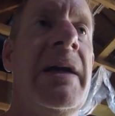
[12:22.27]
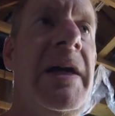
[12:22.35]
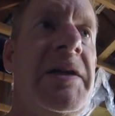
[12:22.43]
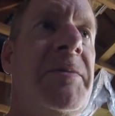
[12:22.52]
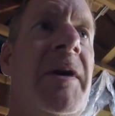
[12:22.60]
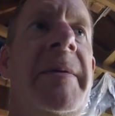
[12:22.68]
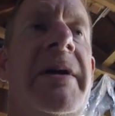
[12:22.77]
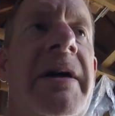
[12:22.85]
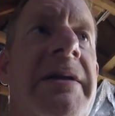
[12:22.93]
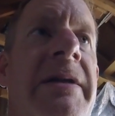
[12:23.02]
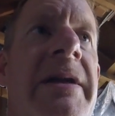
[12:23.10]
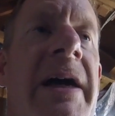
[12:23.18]
it's probably
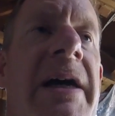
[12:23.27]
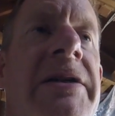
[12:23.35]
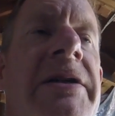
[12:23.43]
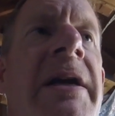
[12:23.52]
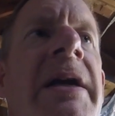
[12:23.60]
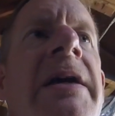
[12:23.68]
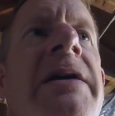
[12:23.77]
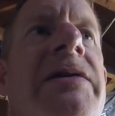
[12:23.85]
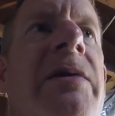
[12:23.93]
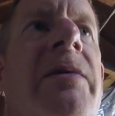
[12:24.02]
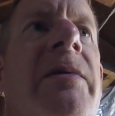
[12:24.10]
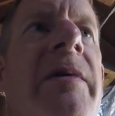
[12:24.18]
not the dash.
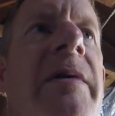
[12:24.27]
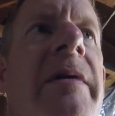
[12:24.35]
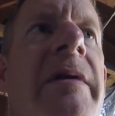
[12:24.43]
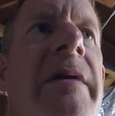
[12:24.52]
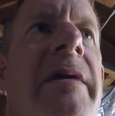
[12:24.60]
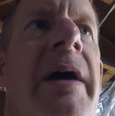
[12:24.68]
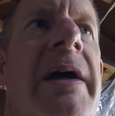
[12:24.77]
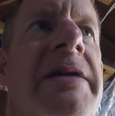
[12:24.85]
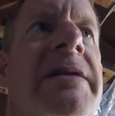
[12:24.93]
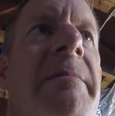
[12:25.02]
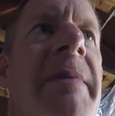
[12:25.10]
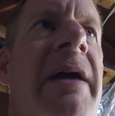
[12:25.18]
So I
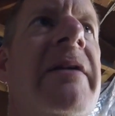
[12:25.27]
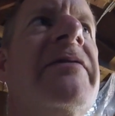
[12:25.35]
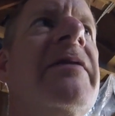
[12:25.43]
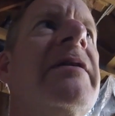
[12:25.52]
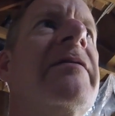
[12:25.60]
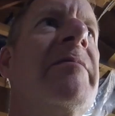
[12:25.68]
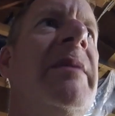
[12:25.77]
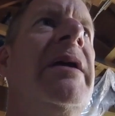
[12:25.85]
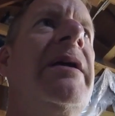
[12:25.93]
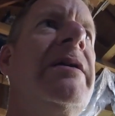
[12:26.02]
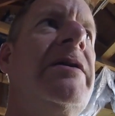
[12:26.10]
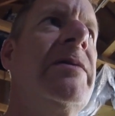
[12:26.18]
guess the benefit of
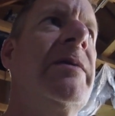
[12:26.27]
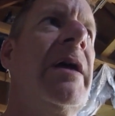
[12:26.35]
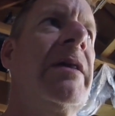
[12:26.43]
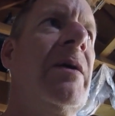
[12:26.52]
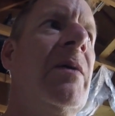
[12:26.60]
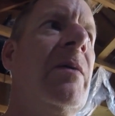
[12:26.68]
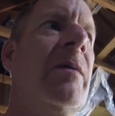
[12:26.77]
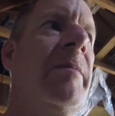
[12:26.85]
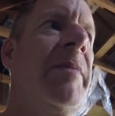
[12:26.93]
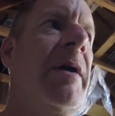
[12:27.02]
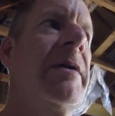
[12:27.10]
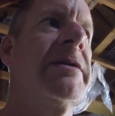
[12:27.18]
me doing the whole
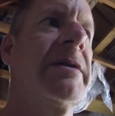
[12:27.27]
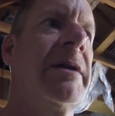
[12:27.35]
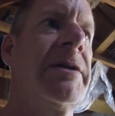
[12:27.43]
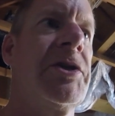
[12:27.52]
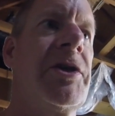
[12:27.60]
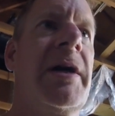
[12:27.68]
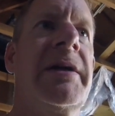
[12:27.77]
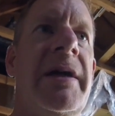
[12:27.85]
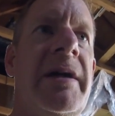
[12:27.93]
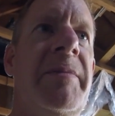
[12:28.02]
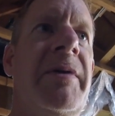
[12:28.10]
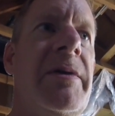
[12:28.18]
parts gun
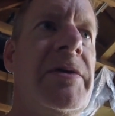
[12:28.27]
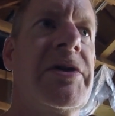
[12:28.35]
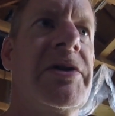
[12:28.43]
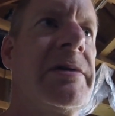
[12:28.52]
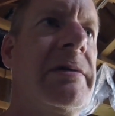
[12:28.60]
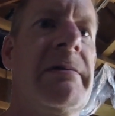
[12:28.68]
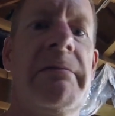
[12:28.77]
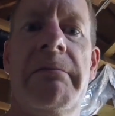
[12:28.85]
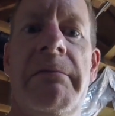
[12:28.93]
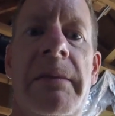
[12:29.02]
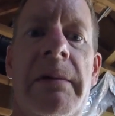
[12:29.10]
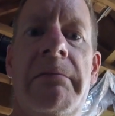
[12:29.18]
shotgun approach
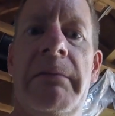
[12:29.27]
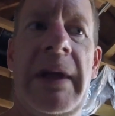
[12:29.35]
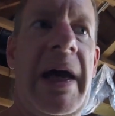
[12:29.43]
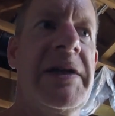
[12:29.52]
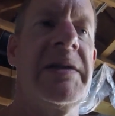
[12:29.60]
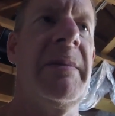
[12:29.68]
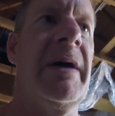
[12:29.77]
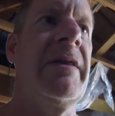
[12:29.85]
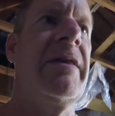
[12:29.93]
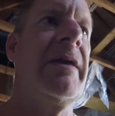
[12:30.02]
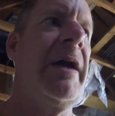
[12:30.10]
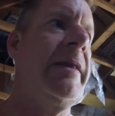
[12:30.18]
last
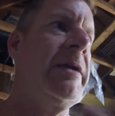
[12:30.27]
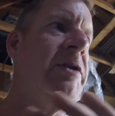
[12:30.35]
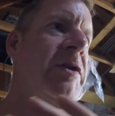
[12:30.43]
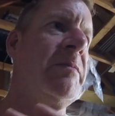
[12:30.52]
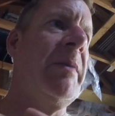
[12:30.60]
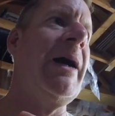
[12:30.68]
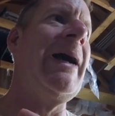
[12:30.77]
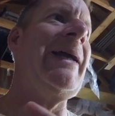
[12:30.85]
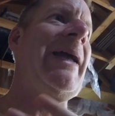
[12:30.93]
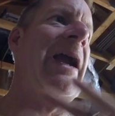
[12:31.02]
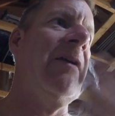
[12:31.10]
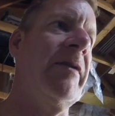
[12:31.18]
month and then just
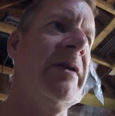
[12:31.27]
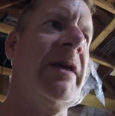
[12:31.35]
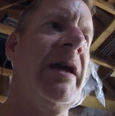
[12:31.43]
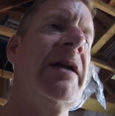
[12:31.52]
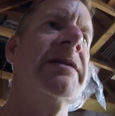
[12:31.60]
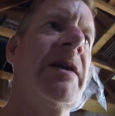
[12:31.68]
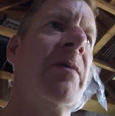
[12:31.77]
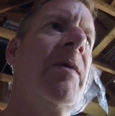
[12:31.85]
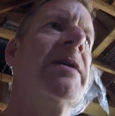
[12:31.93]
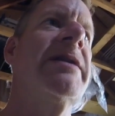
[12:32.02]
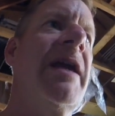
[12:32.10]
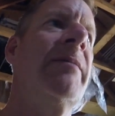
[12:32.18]
buying everything is I
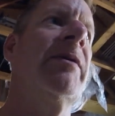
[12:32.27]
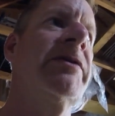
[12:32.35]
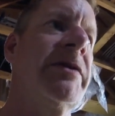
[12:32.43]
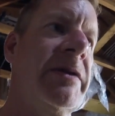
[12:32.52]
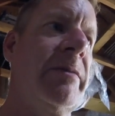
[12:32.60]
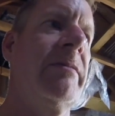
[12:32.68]
was able to